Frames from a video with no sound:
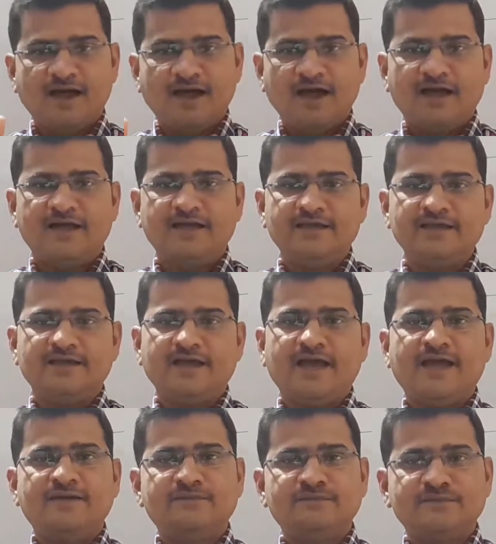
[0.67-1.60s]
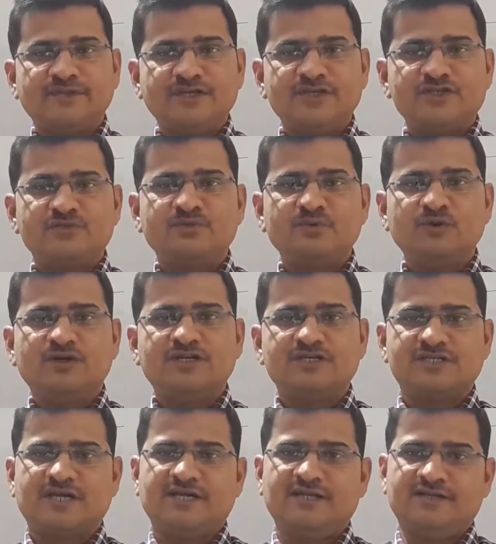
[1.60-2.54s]
Hi, I am Deshmukh
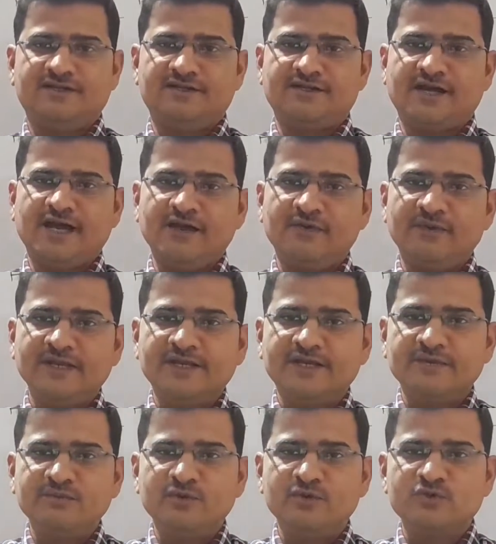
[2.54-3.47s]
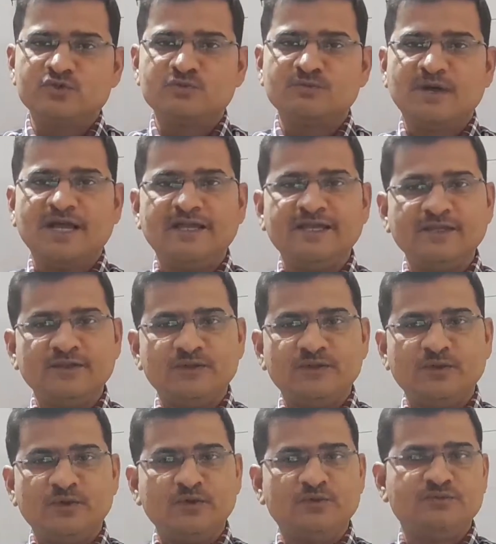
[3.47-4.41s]
Gajanan. I welcome you to my
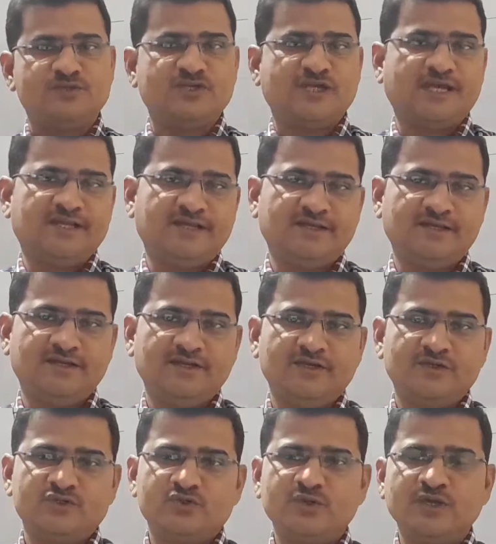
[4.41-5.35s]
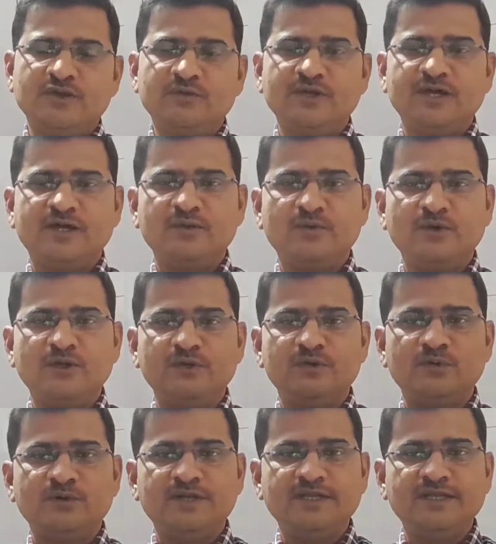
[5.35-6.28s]
YouTube channel. Today we are
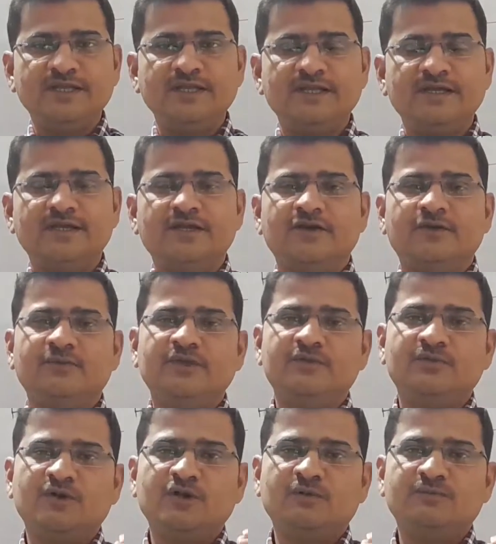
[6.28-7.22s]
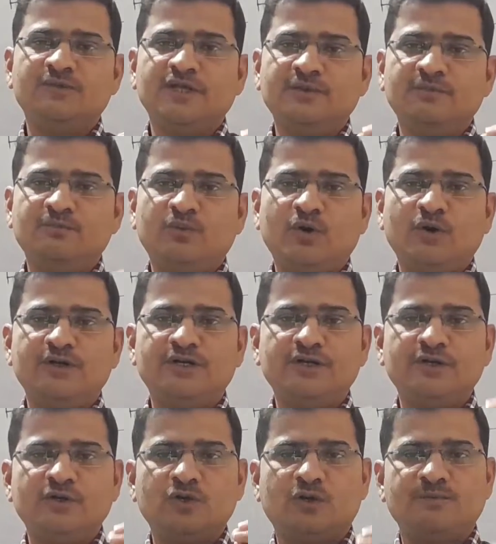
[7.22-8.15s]
going to deal with one of the
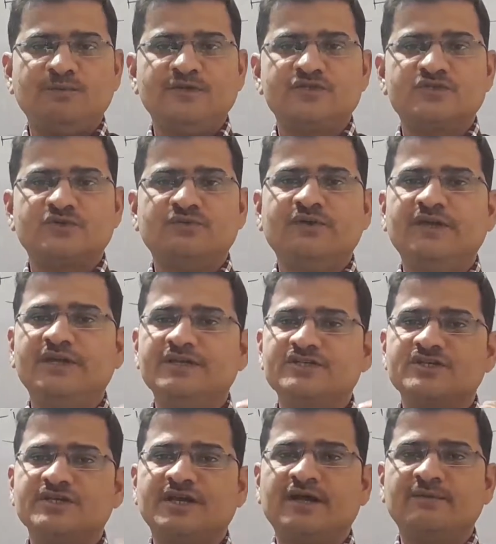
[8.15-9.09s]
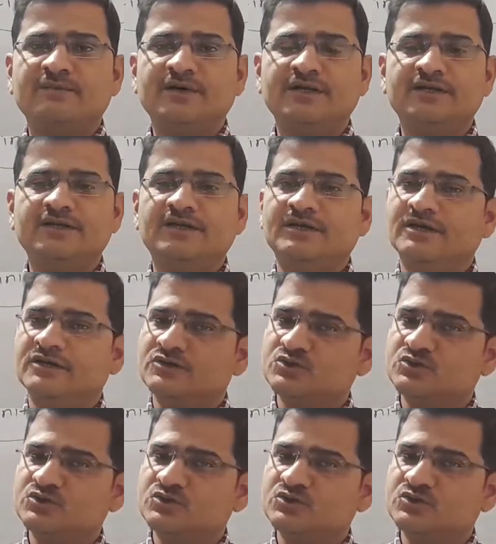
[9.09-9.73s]
important topics of English grammar.